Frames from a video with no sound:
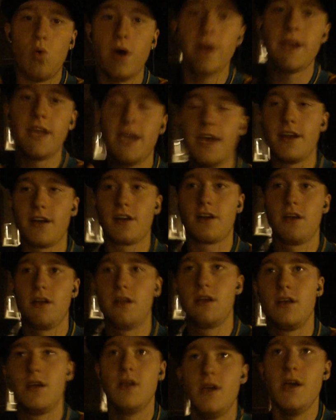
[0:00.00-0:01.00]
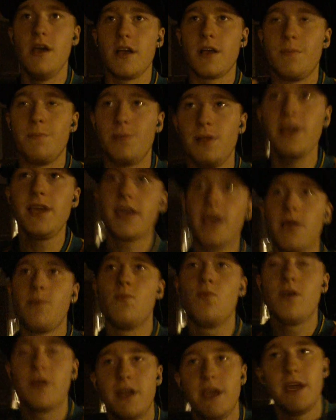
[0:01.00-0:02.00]
one hitter, complete
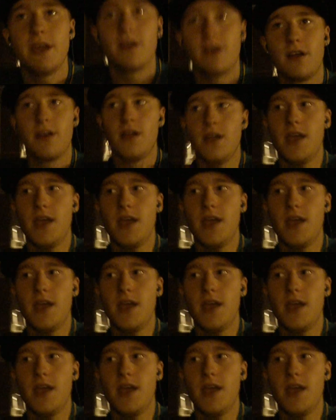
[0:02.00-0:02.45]
game one hitter,